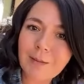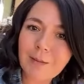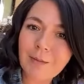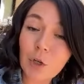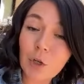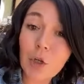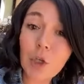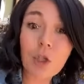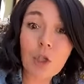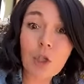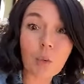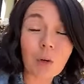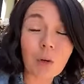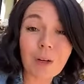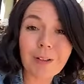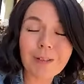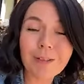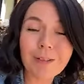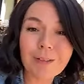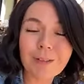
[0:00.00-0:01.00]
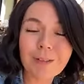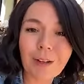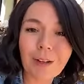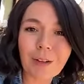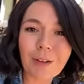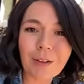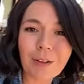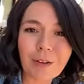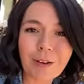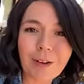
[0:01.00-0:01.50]
for sure
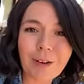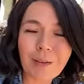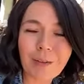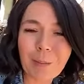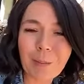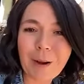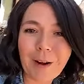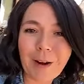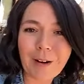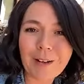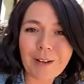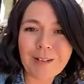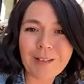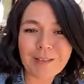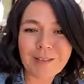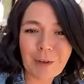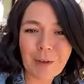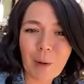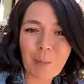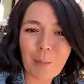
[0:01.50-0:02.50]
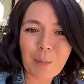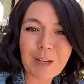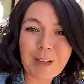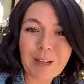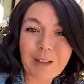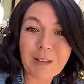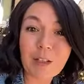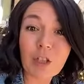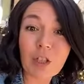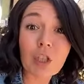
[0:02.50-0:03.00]
other credit
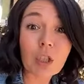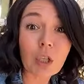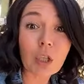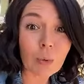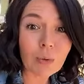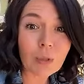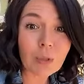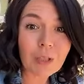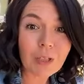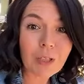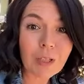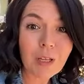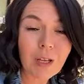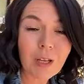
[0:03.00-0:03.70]
companies don't.